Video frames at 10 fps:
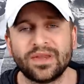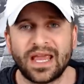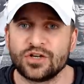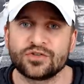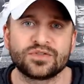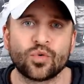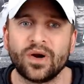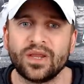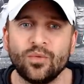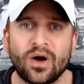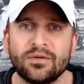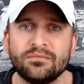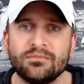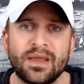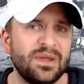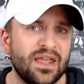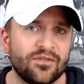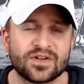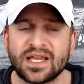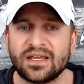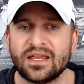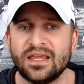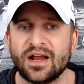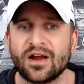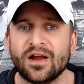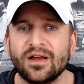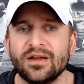the age of 21, maybe give or take a year,